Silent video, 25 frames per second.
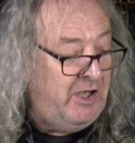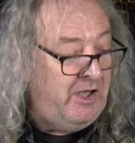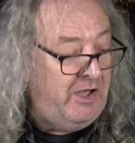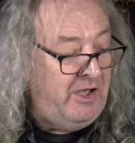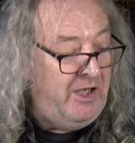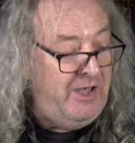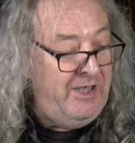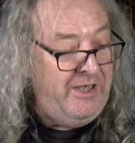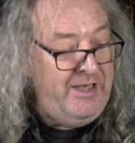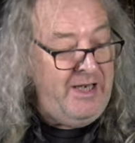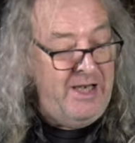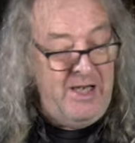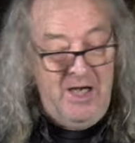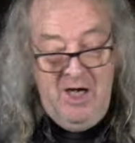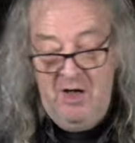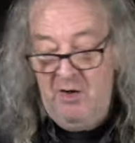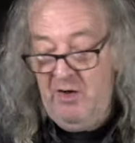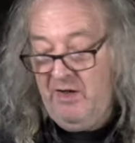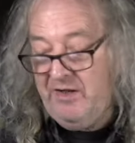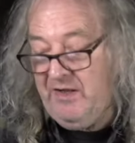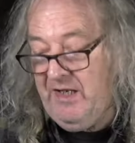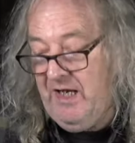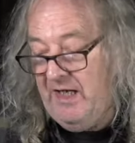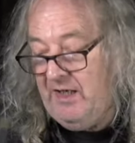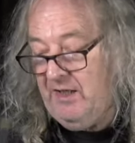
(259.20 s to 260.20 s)
uh, you know, I
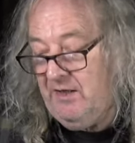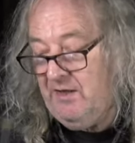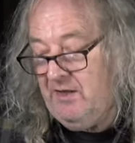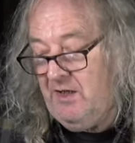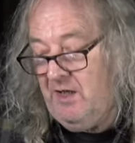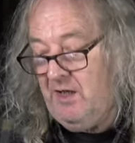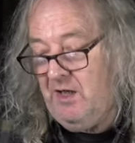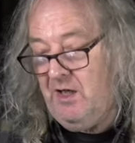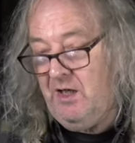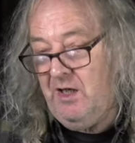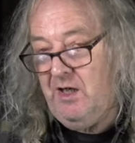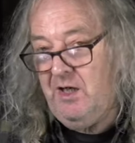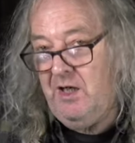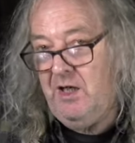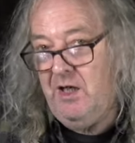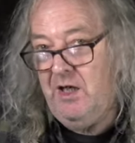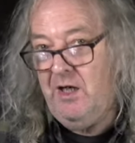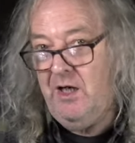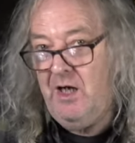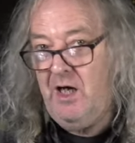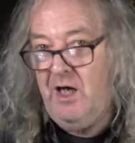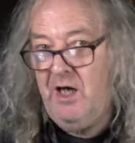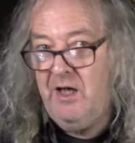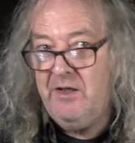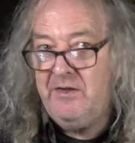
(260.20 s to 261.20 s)
think I,
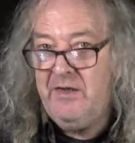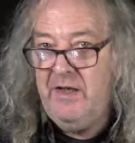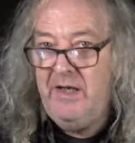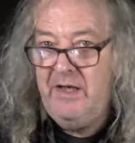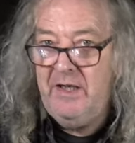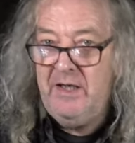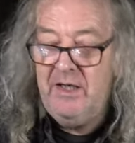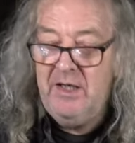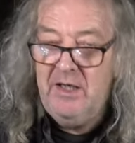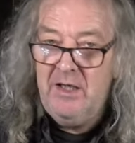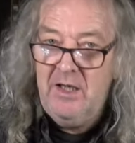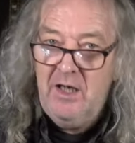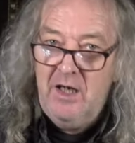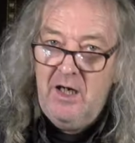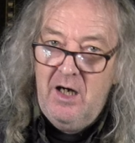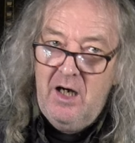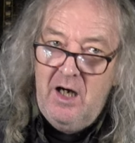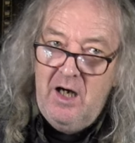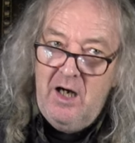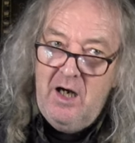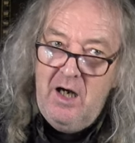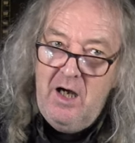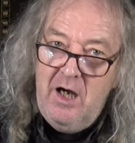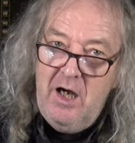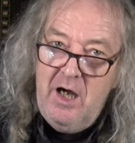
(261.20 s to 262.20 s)
I think
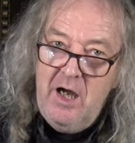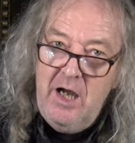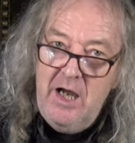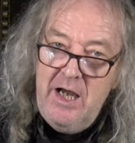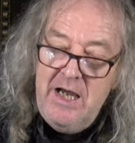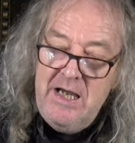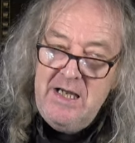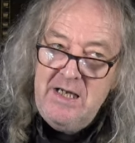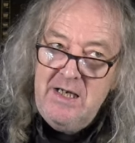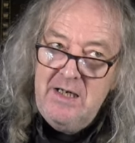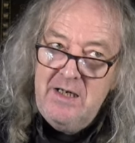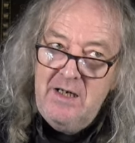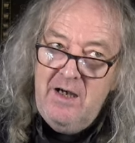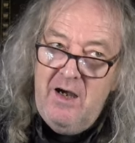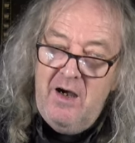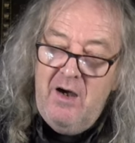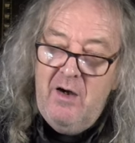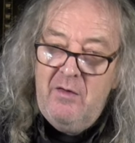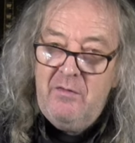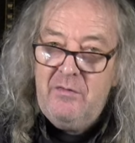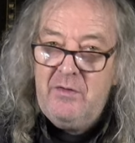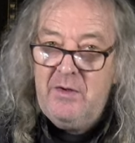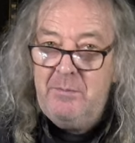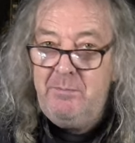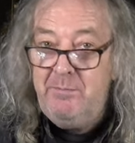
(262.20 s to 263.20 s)
it,
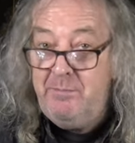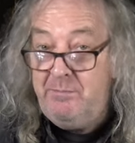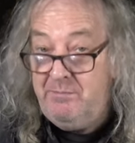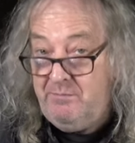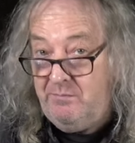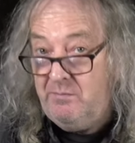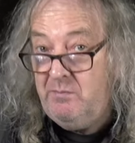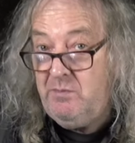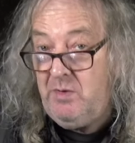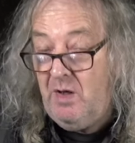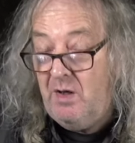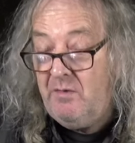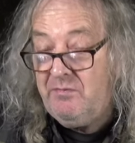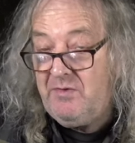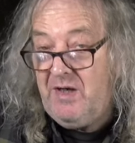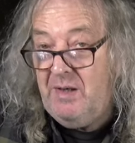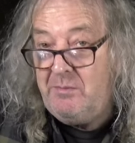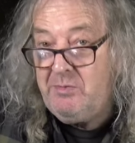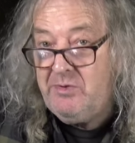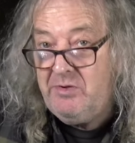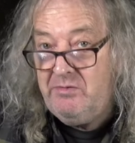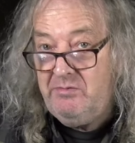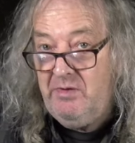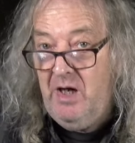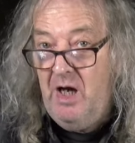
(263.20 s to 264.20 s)
I've I've come
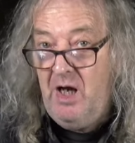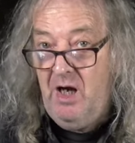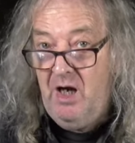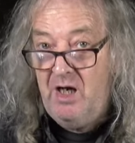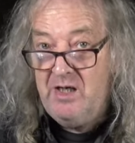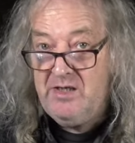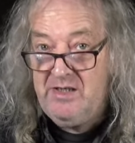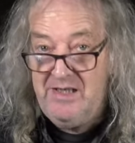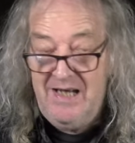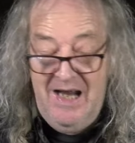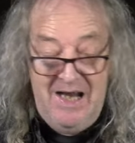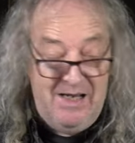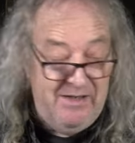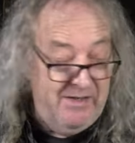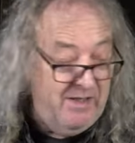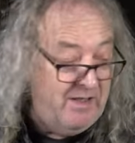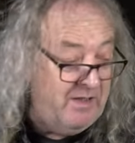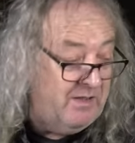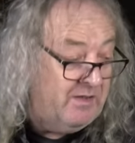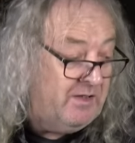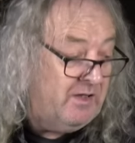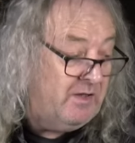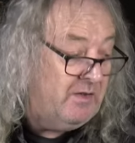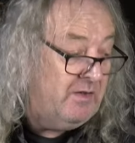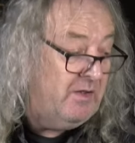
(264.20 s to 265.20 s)
to realise now
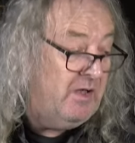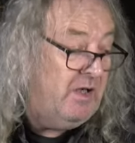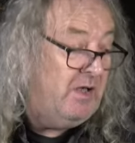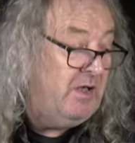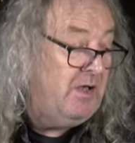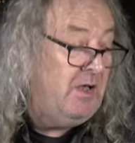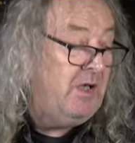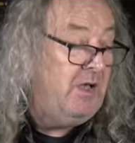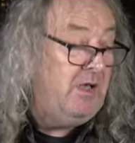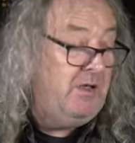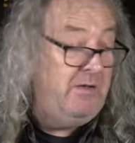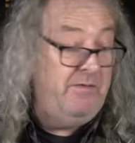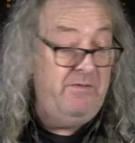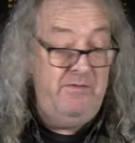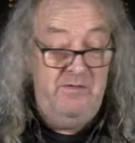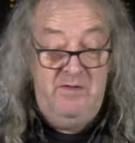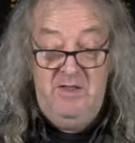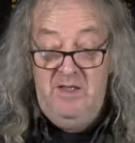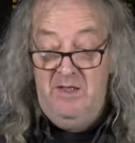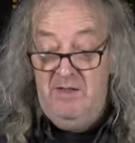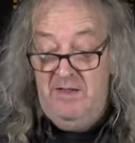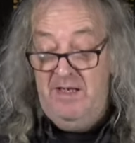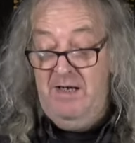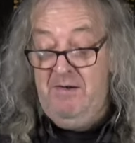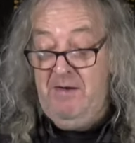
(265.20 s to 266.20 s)
that, that that
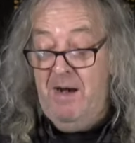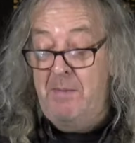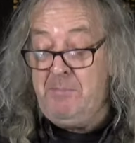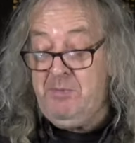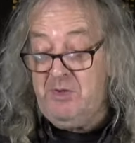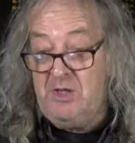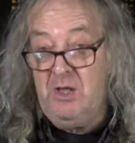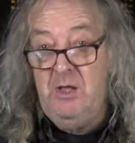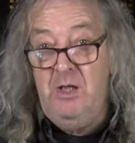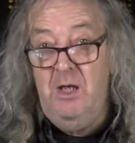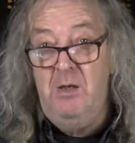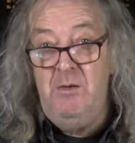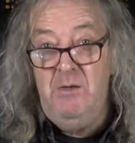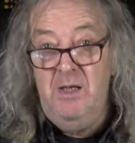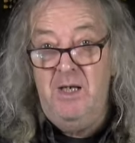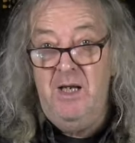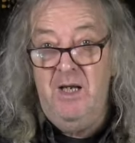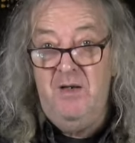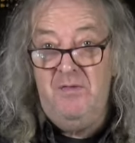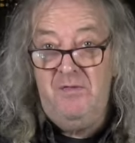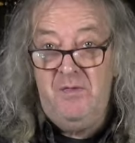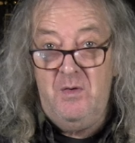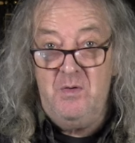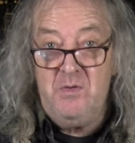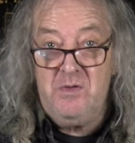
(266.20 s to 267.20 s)
they're absolutely a
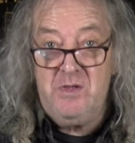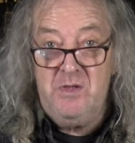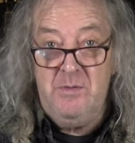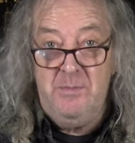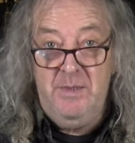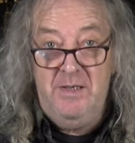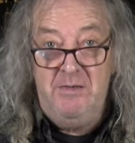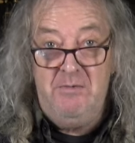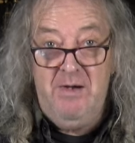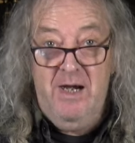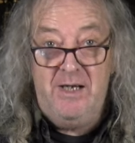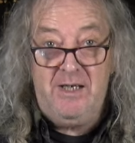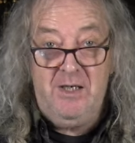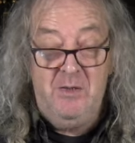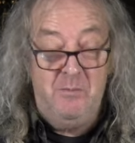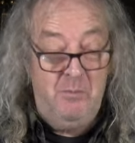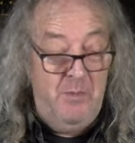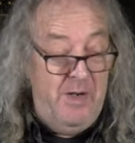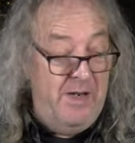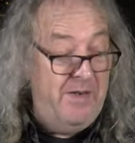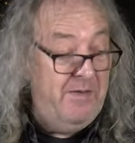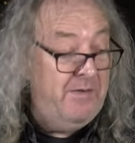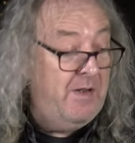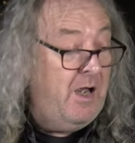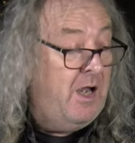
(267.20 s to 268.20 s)
force to be reckoned
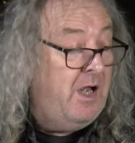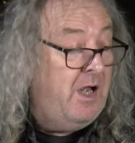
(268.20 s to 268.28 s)
with,